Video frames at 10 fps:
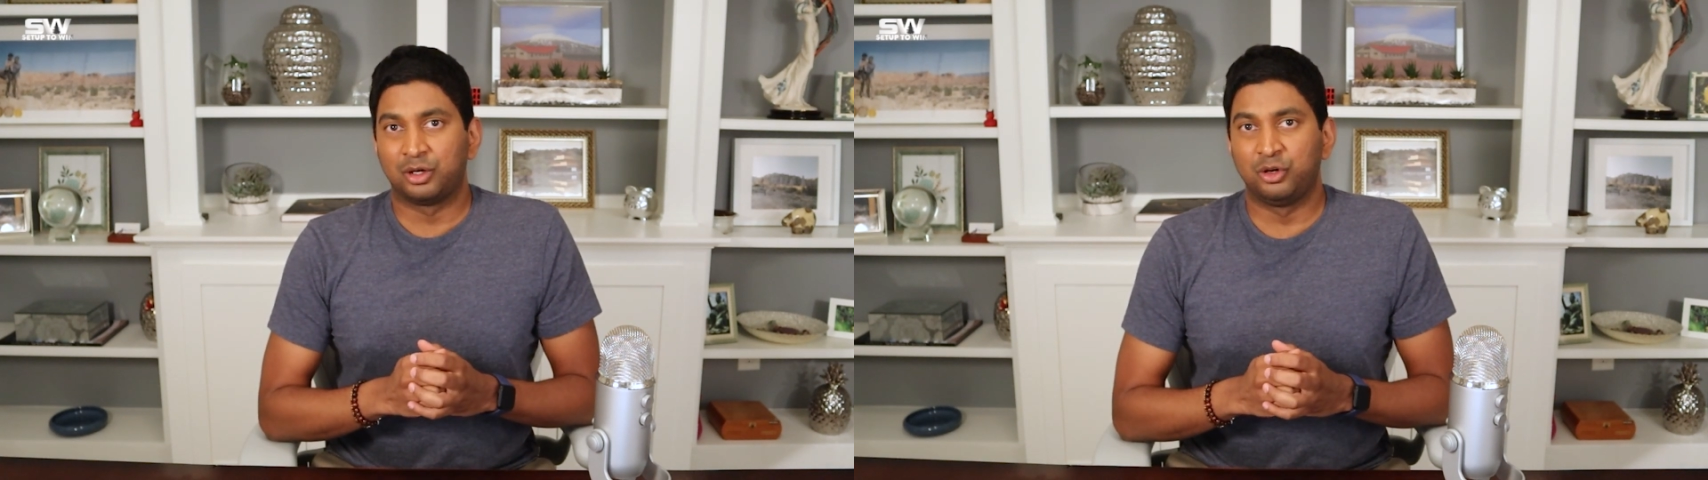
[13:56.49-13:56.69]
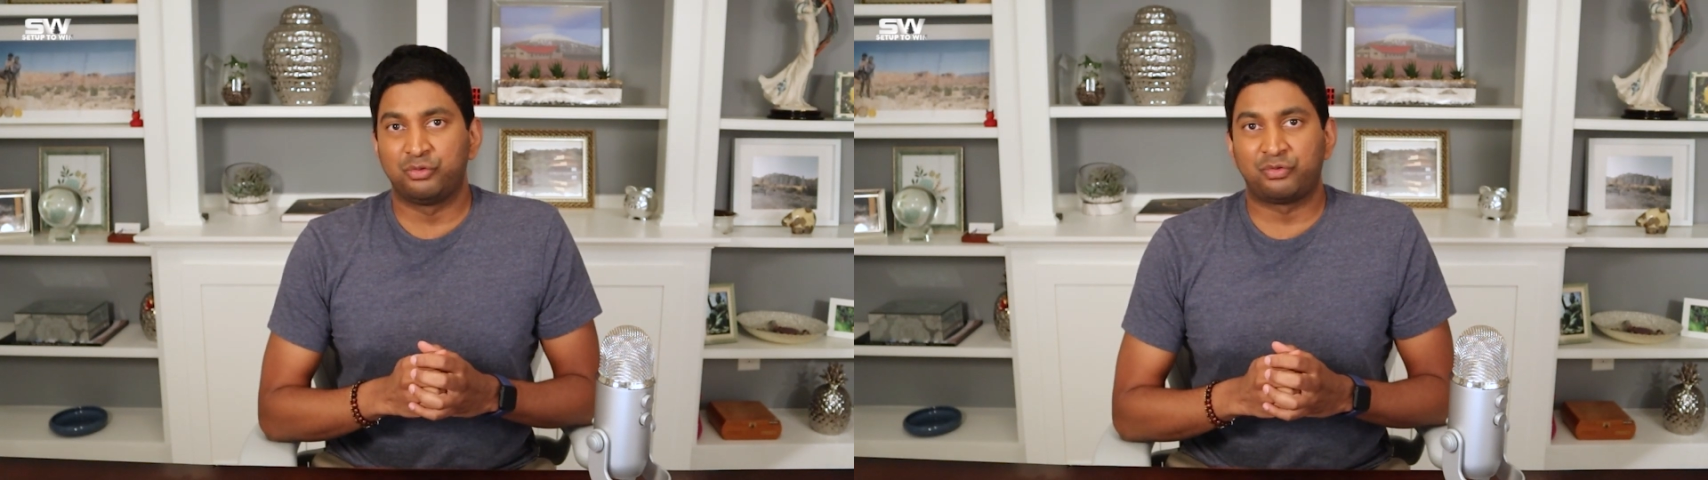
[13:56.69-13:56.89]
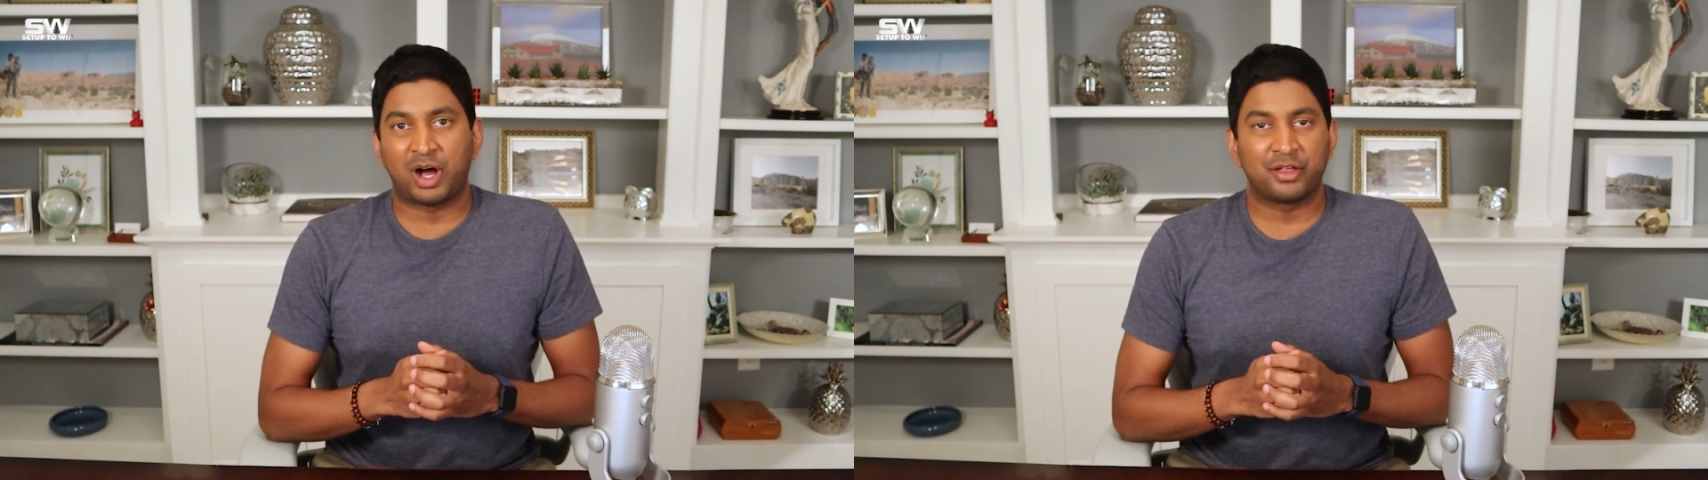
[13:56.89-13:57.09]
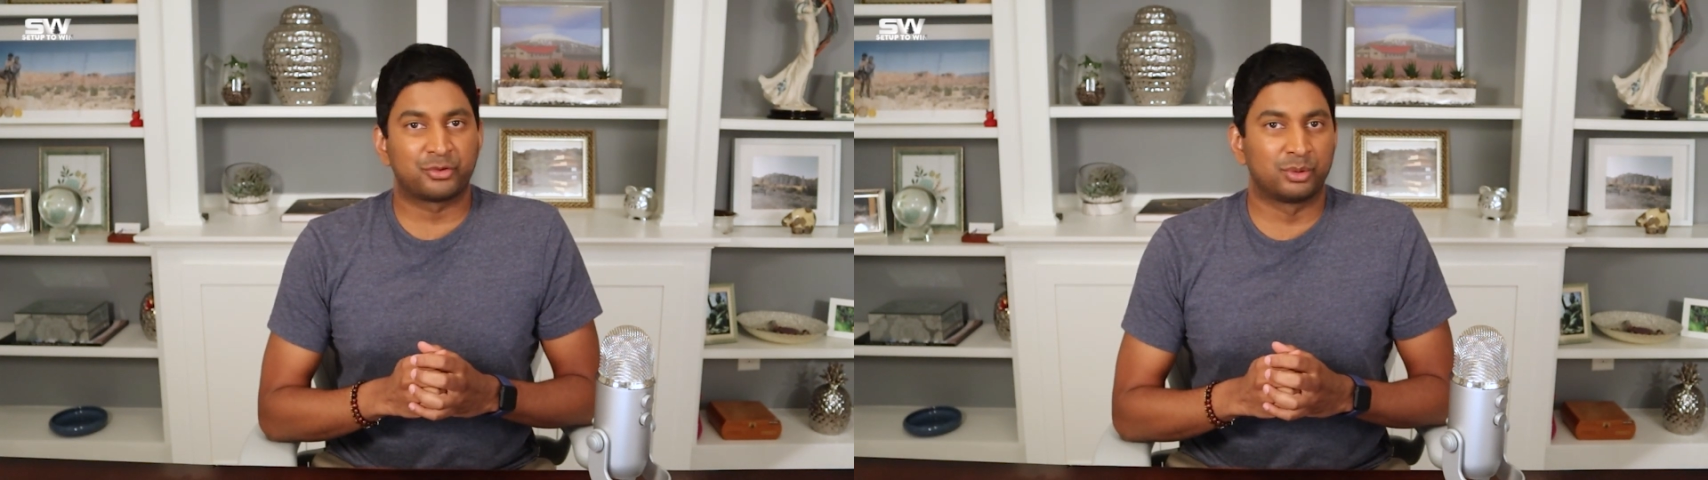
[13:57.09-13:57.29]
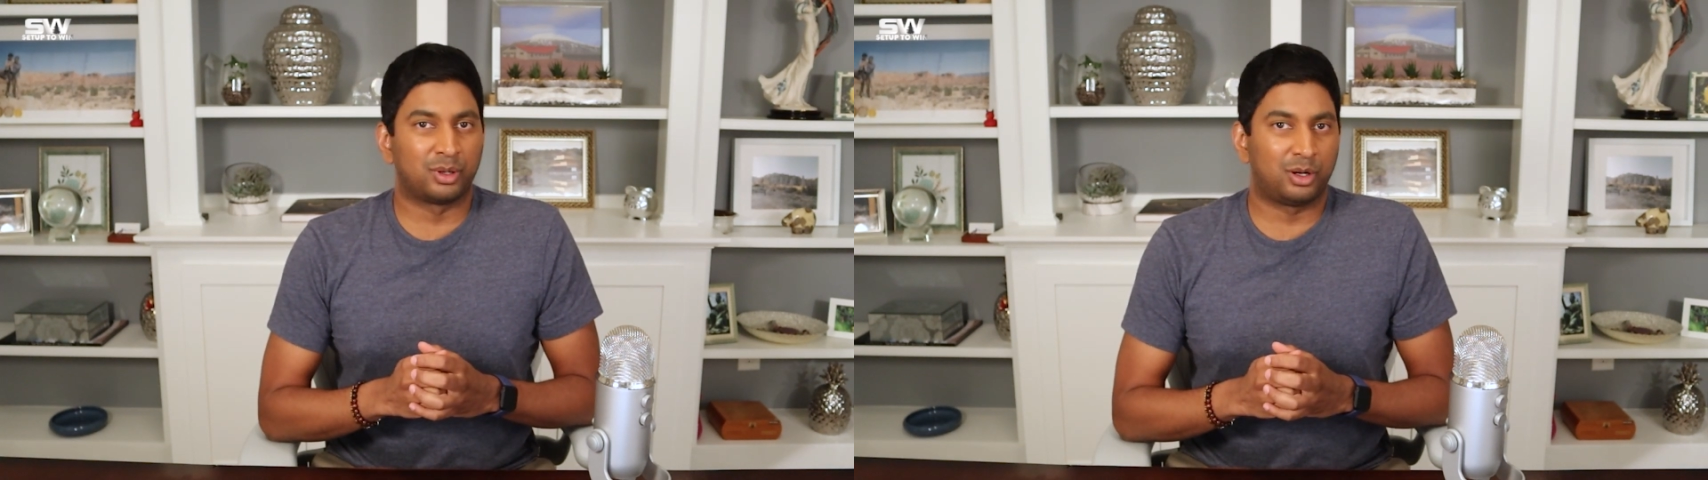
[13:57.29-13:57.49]
who
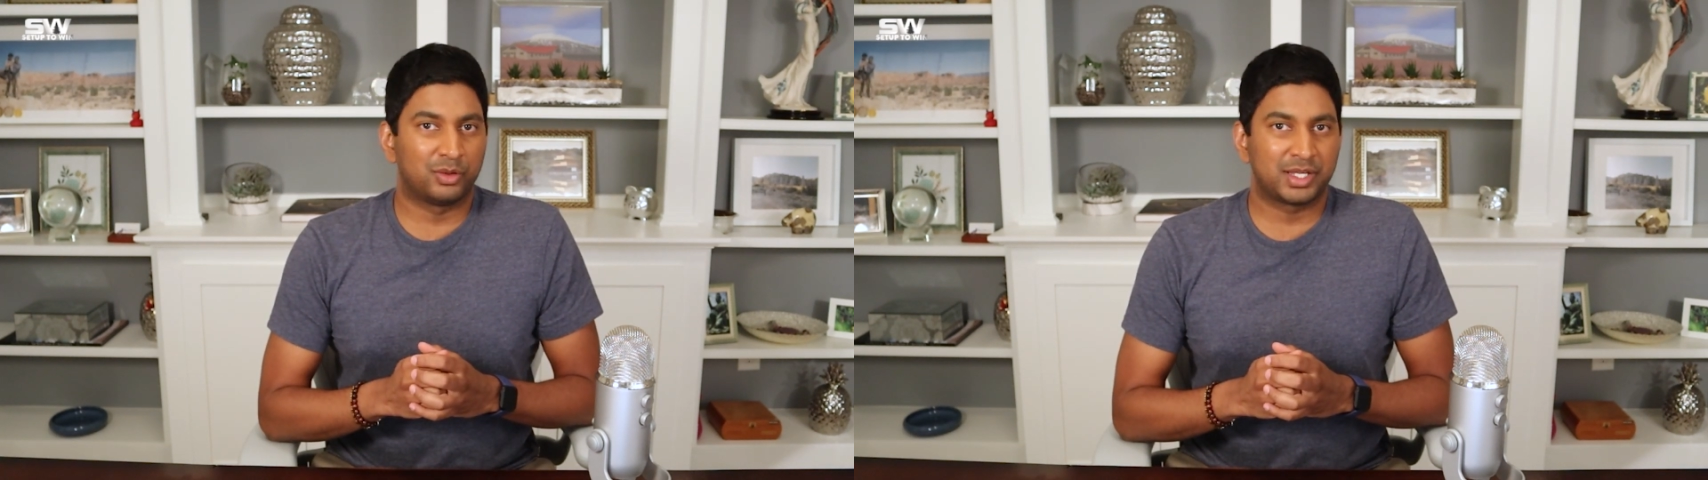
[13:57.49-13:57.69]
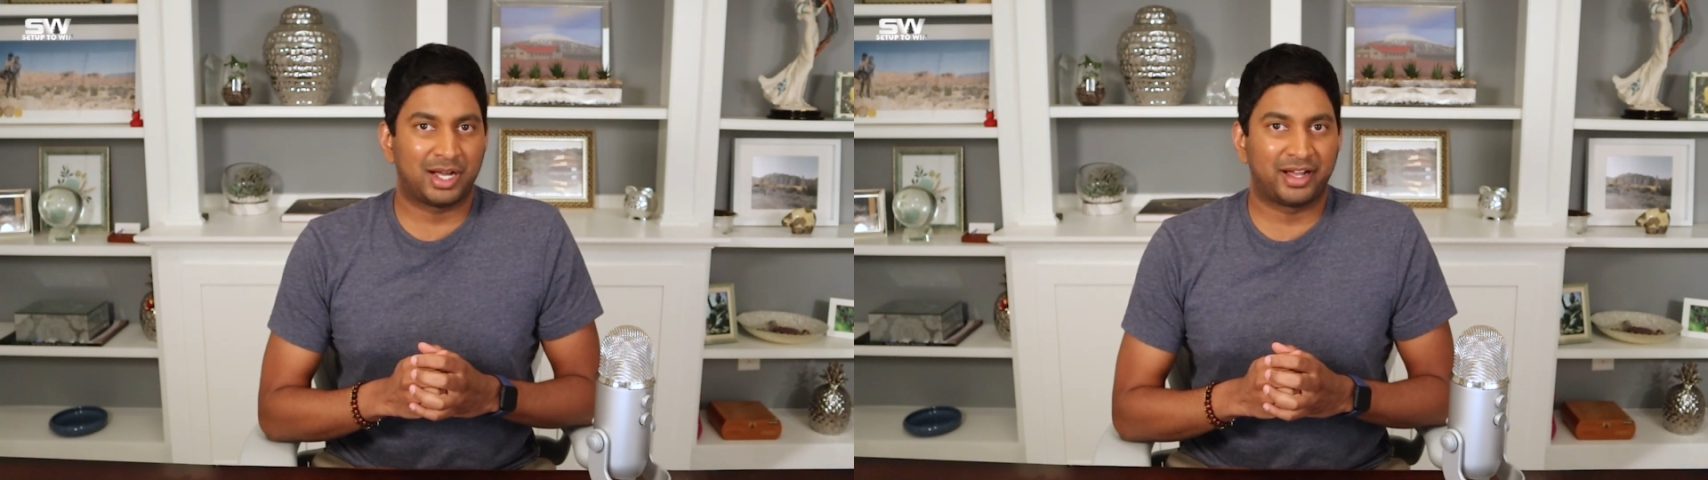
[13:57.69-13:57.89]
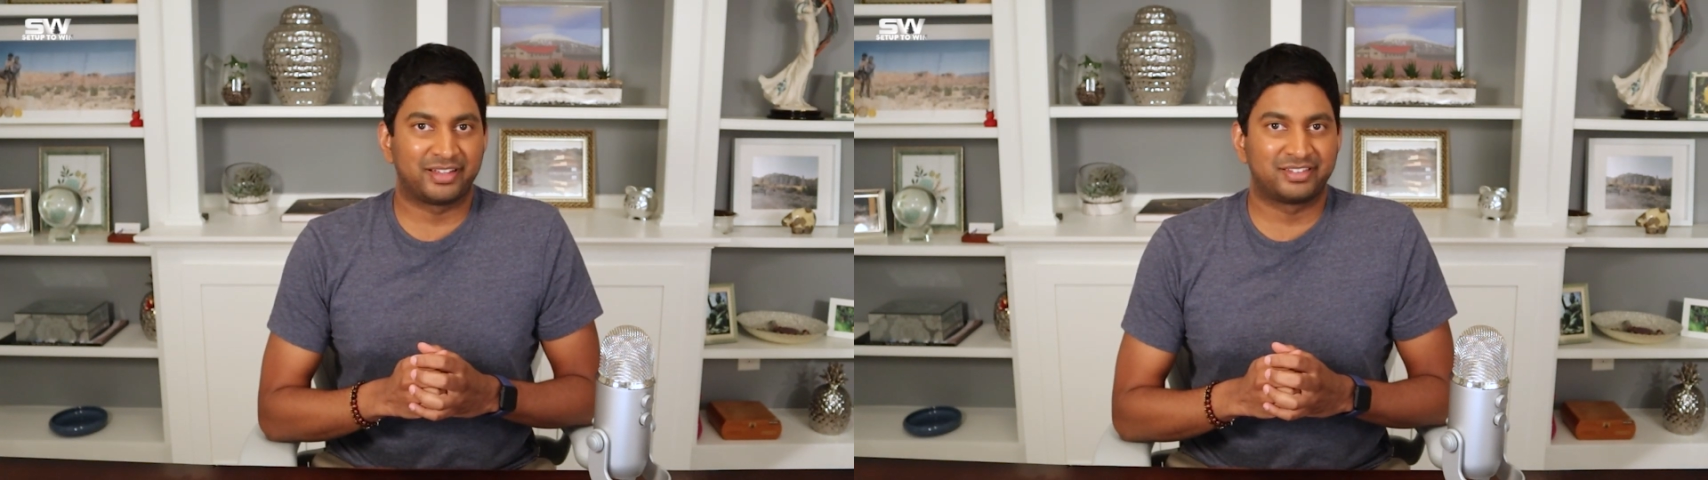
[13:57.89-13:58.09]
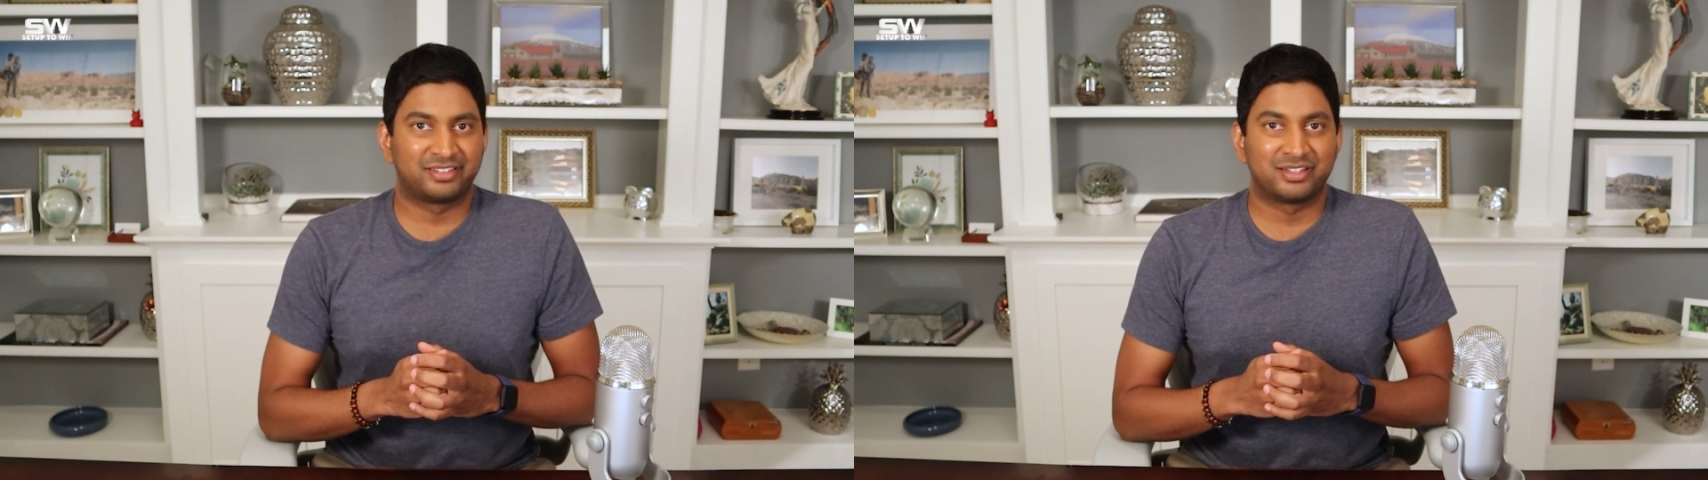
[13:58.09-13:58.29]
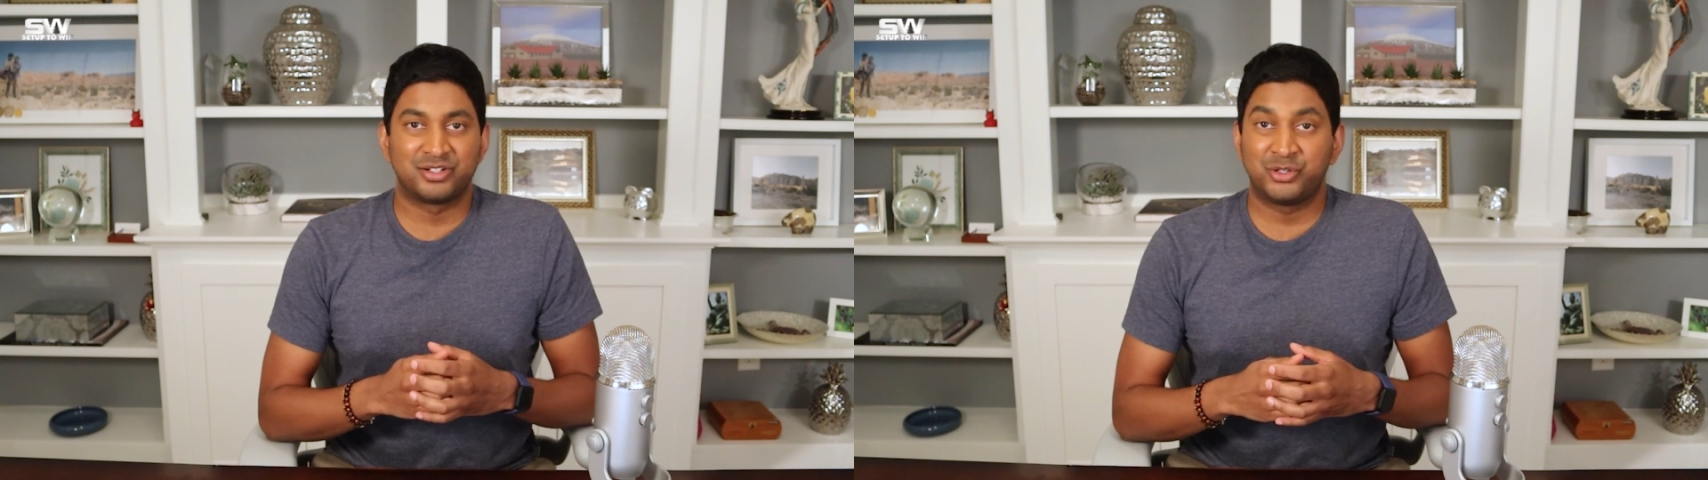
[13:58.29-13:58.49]
fought through all the odds